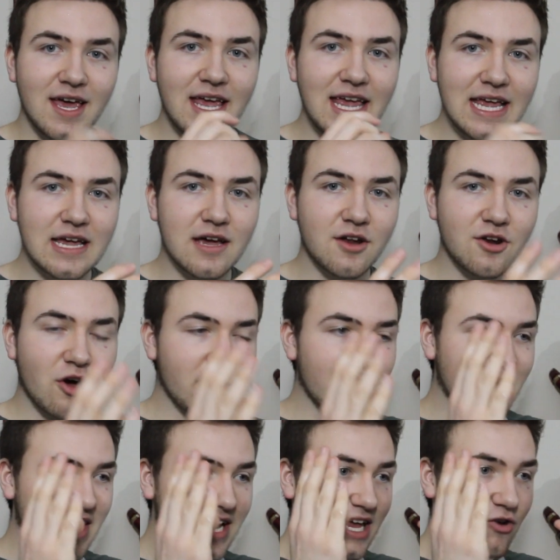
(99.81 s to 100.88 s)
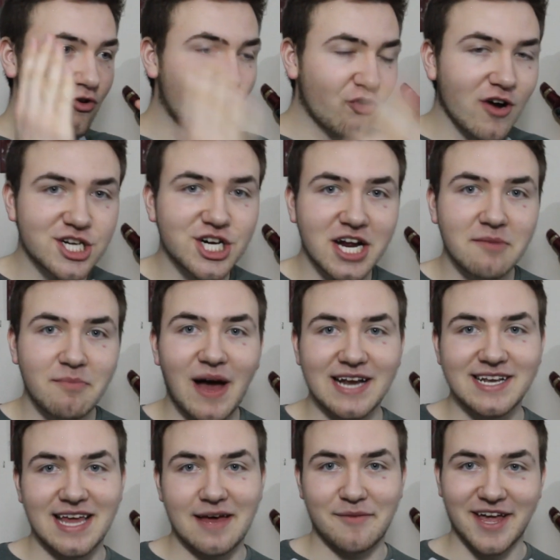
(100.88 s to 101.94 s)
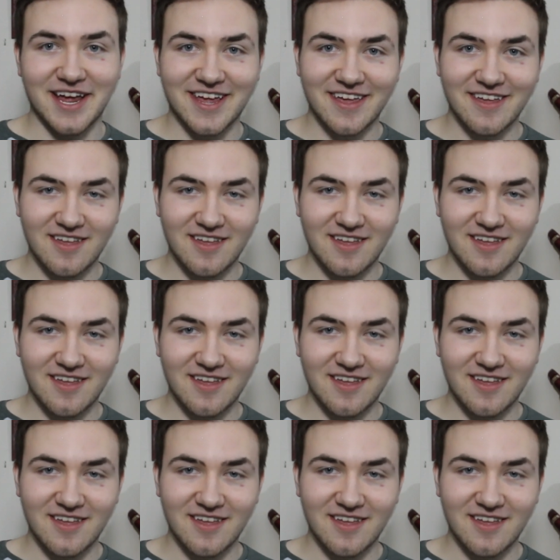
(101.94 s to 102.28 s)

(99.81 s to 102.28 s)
economically crushing pandemic?